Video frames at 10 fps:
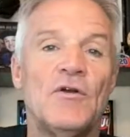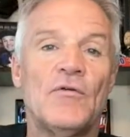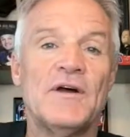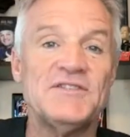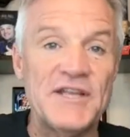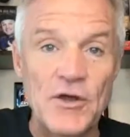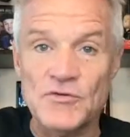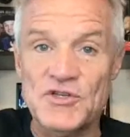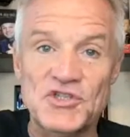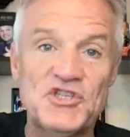Rusty
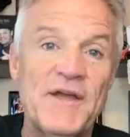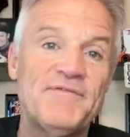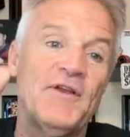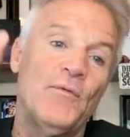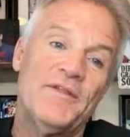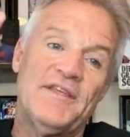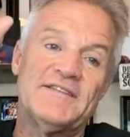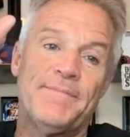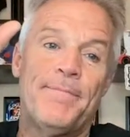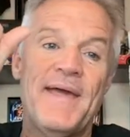goes to shifting with
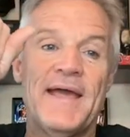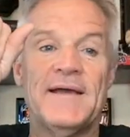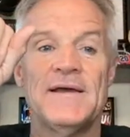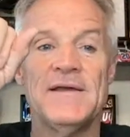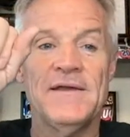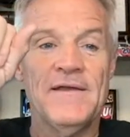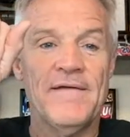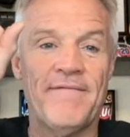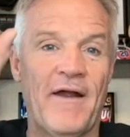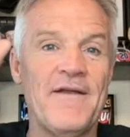this big,
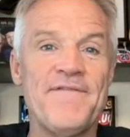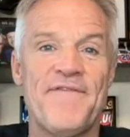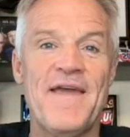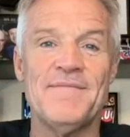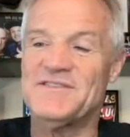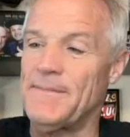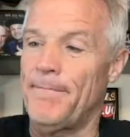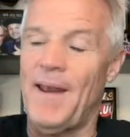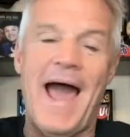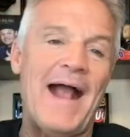very famous
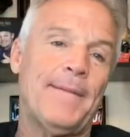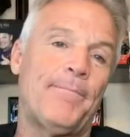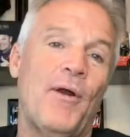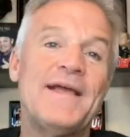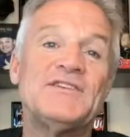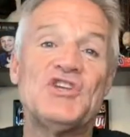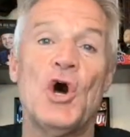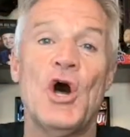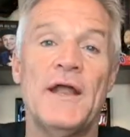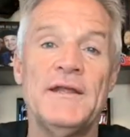black brace
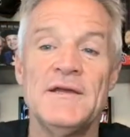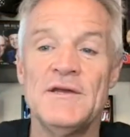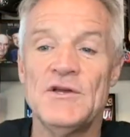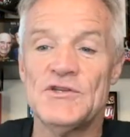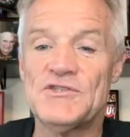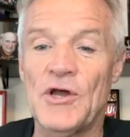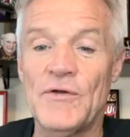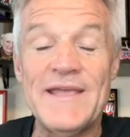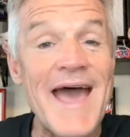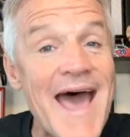on. So,
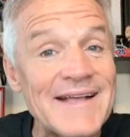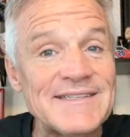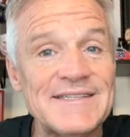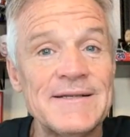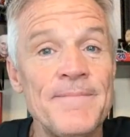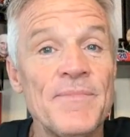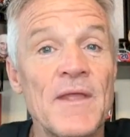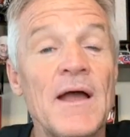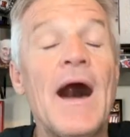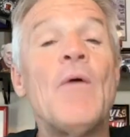yes,
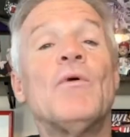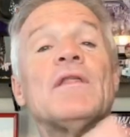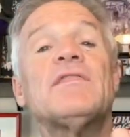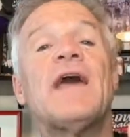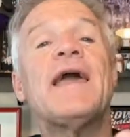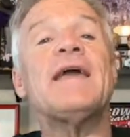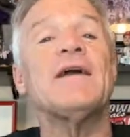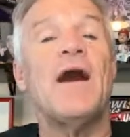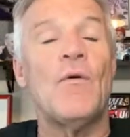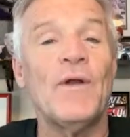I want
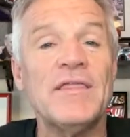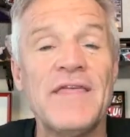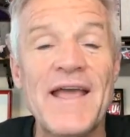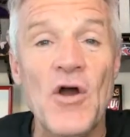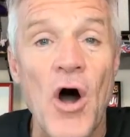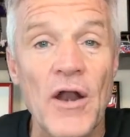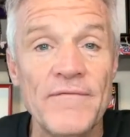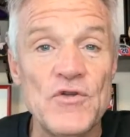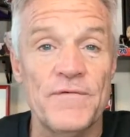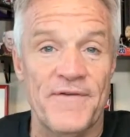to thank all
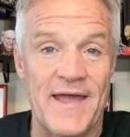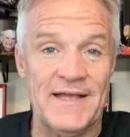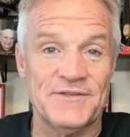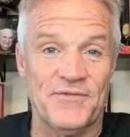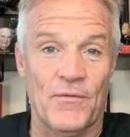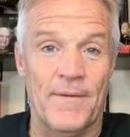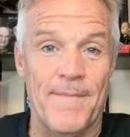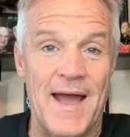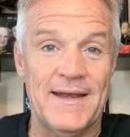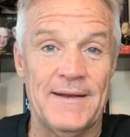of you fans for
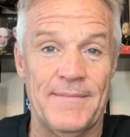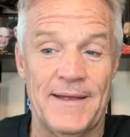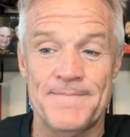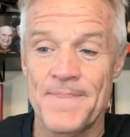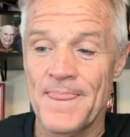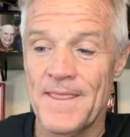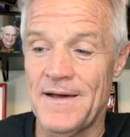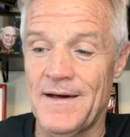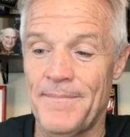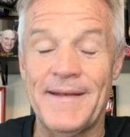reminding me.
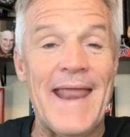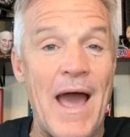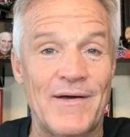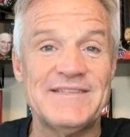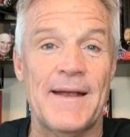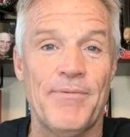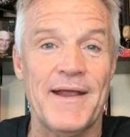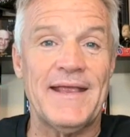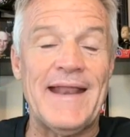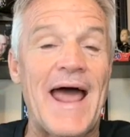But now as I
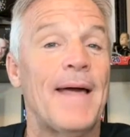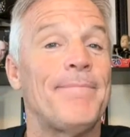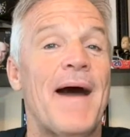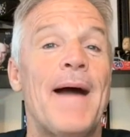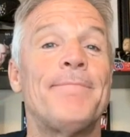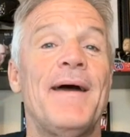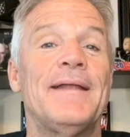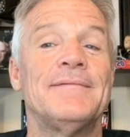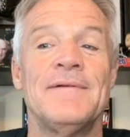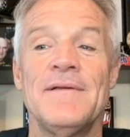break it down, I
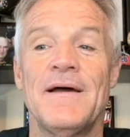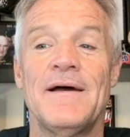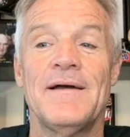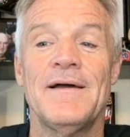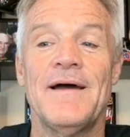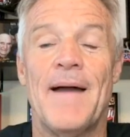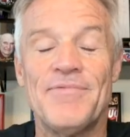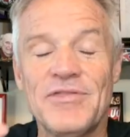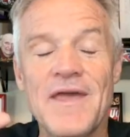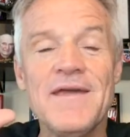bet I'm
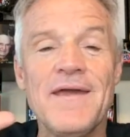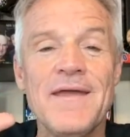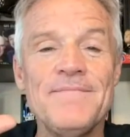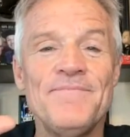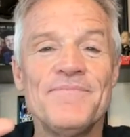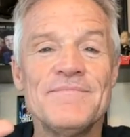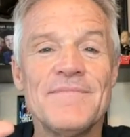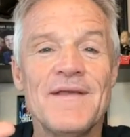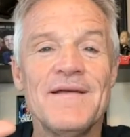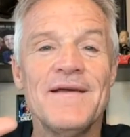thinking
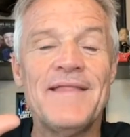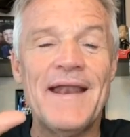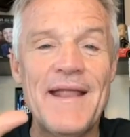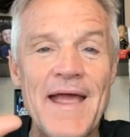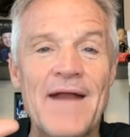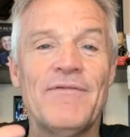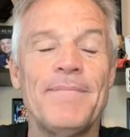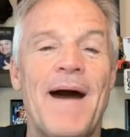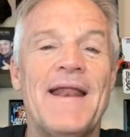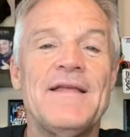that
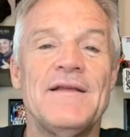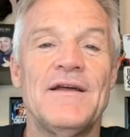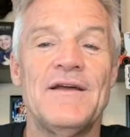everybody